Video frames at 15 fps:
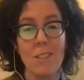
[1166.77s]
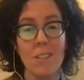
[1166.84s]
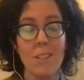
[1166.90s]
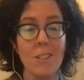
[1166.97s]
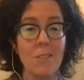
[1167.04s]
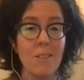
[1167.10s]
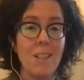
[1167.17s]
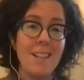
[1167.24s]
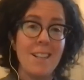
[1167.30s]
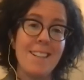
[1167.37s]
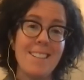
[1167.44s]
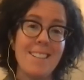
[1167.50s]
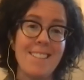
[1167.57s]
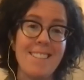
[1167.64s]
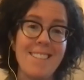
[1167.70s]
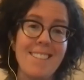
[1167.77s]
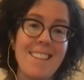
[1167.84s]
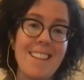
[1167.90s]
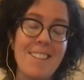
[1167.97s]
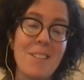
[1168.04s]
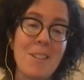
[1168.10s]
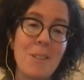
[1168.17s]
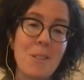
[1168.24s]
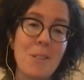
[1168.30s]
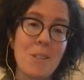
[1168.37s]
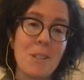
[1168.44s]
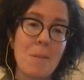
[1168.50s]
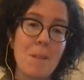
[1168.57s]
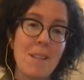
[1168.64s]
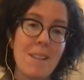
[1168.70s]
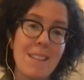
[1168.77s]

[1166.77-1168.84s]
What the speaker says: So those are some of the things.